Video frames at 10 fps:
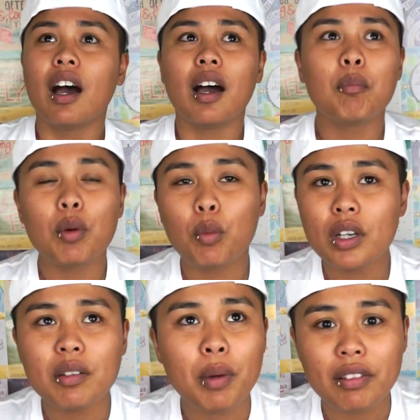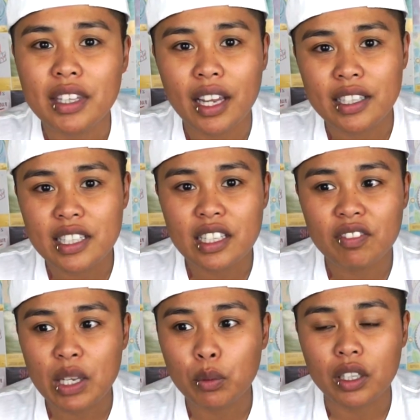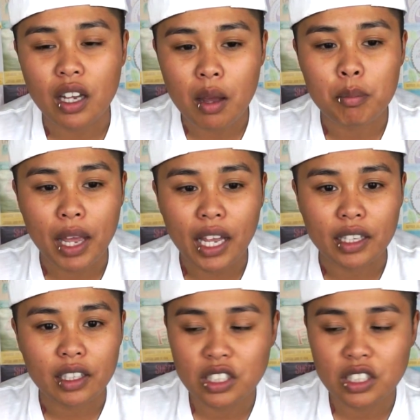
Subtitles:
But what about the idea if they were to come back,